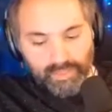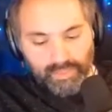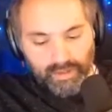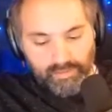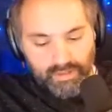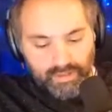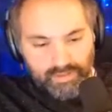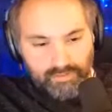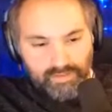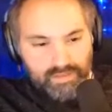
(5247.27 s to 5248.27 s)
I'm gonna
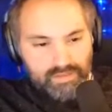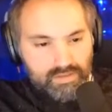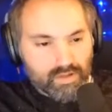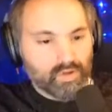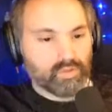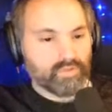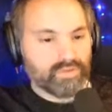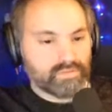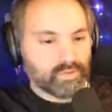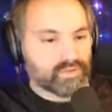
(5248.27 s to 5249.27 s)
let them get to know
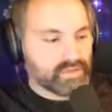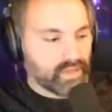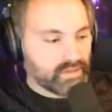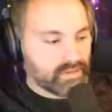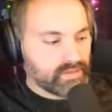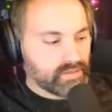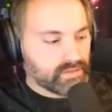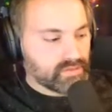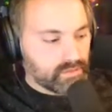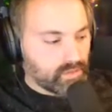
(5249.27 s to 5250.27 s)
these personalities,
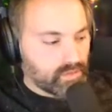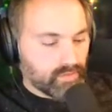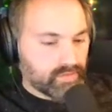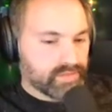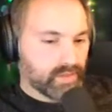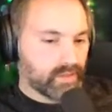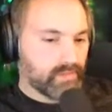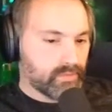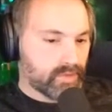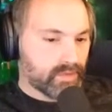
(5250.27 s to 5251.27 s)
and slowly over time,
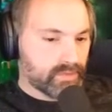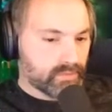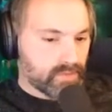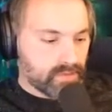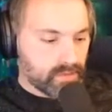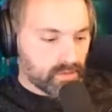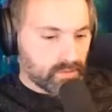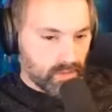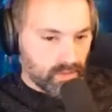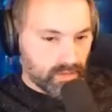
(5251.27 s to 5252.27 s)
I'm gonna let them get to know
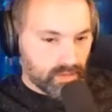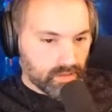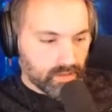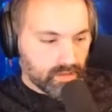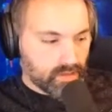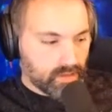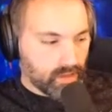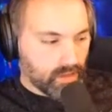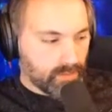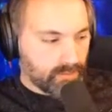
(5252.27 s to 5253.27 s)
me,
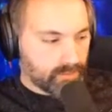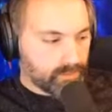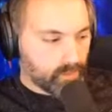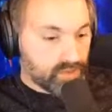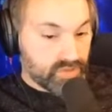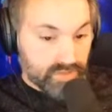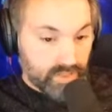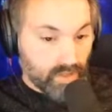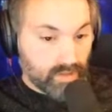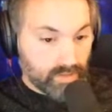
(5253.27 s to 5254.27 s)
which is
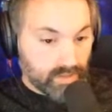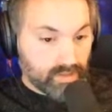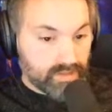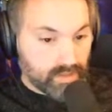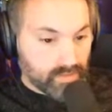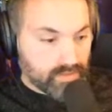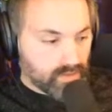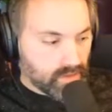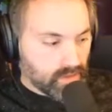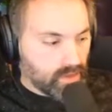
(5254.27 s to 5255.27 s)
scarier than it sounds.
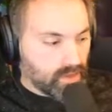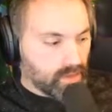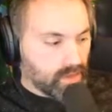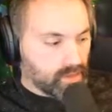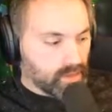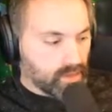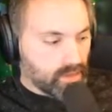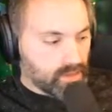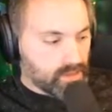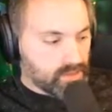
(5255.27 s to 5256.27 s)

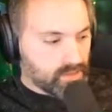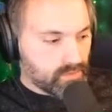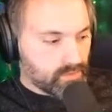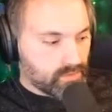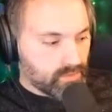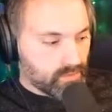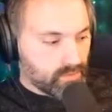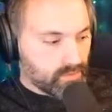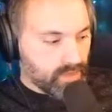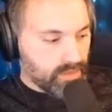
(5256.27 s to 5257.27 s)
And
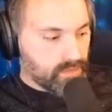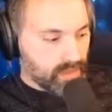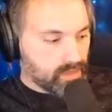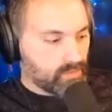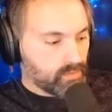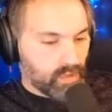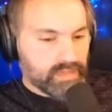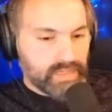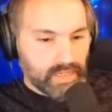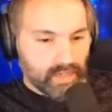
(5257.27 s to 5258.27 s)
they might
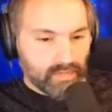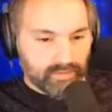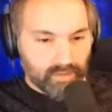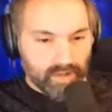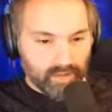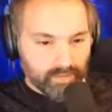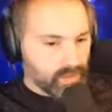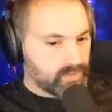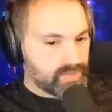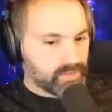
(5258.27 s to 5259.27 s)
one day, if I'm 100
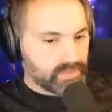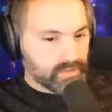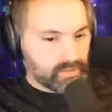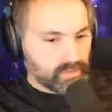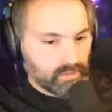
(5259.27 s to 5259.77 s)
episodes in,